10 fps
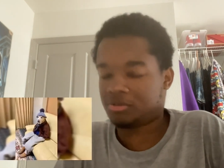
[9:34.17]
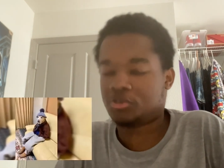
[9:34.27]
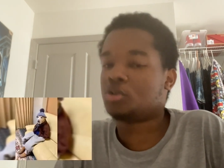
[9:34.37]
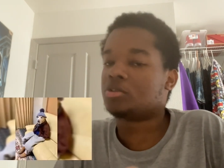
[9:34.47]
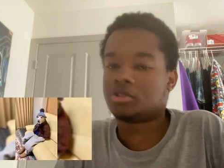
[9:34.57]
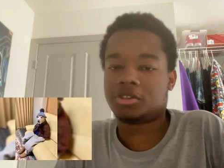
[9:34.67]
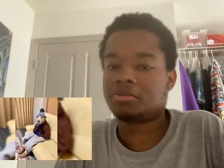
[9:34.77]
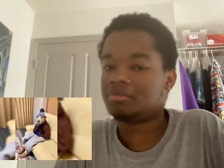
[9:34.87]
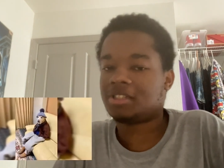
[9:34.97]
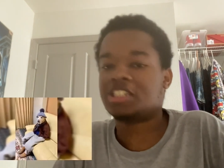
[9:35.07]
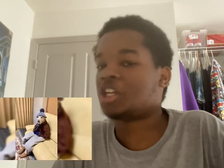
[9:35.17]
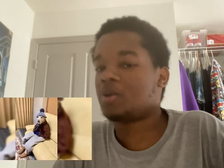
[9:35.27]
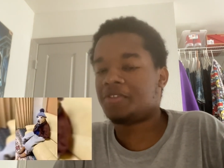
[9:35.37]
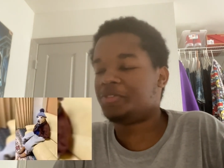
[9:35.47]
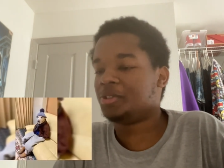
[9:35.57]
Totally. That's how
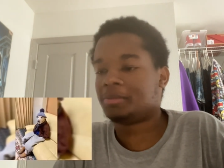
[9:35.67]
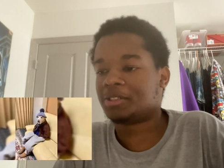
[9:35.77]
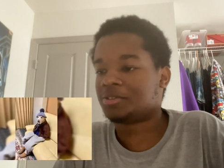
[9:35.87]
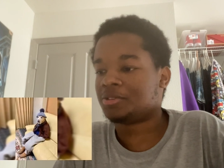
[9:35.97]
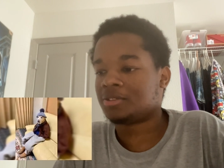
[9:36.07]
I feel about this.